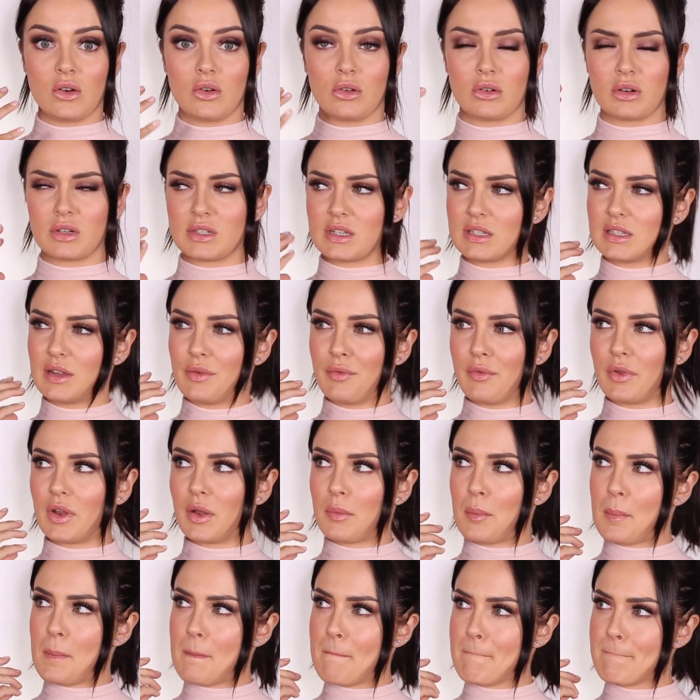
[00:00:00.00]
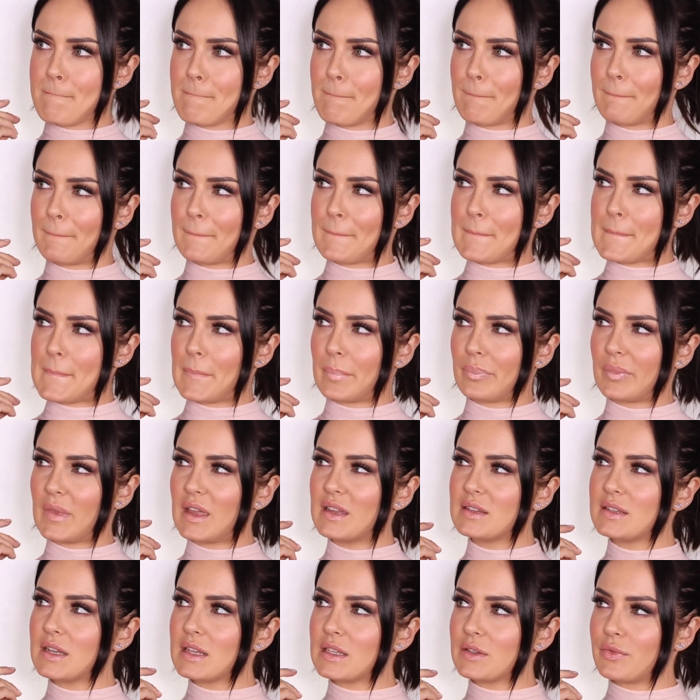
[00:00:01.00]
or it doesn't even,
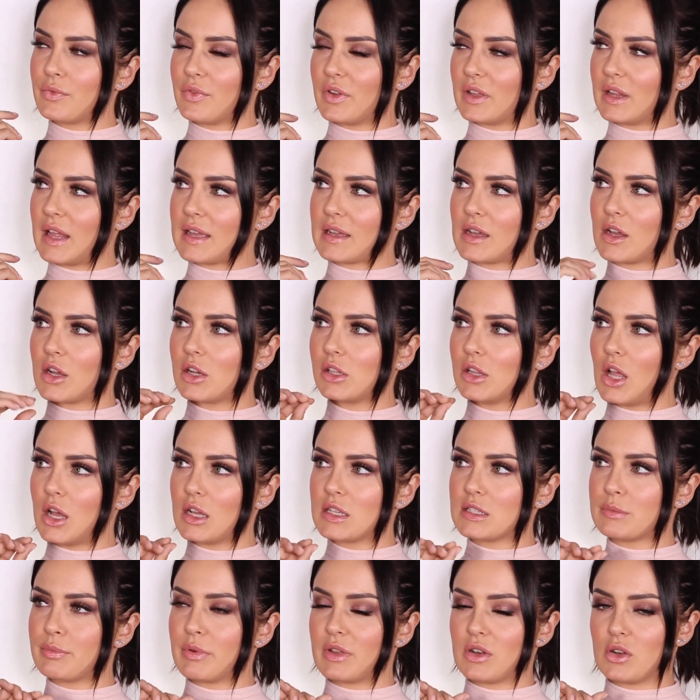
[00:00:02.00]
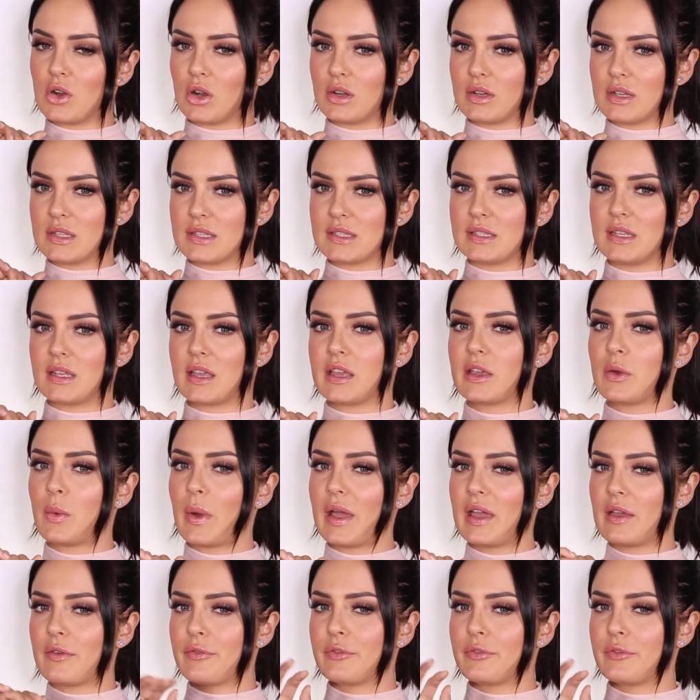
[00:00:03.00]
it does feel like a gloss, but not in a sticky way.